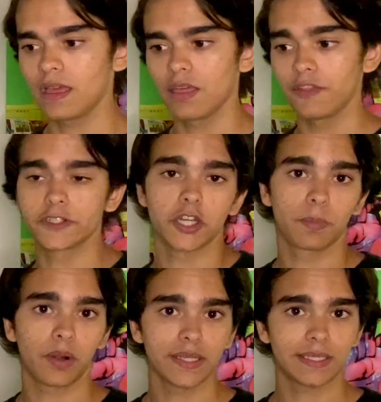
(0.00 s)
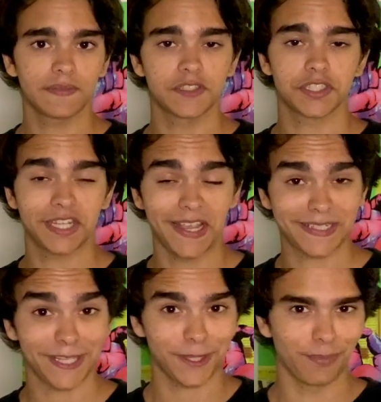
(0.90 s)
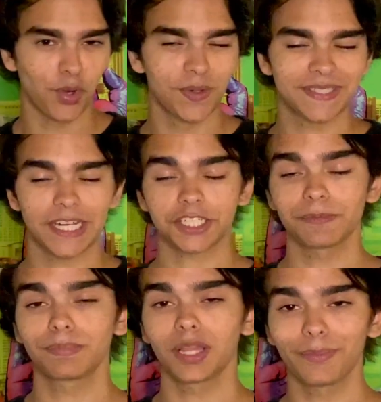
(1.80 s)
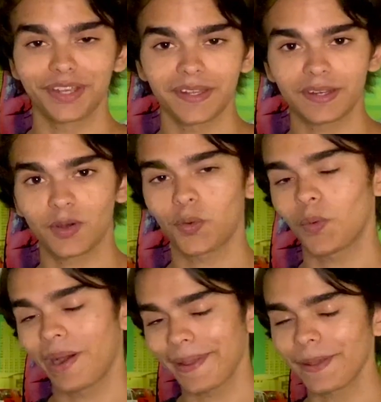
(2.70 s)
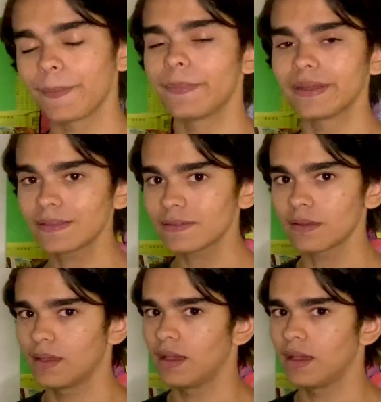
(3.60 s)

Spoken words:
Their share price, I've just checked at the moment, it's actually plummeted quite a bit.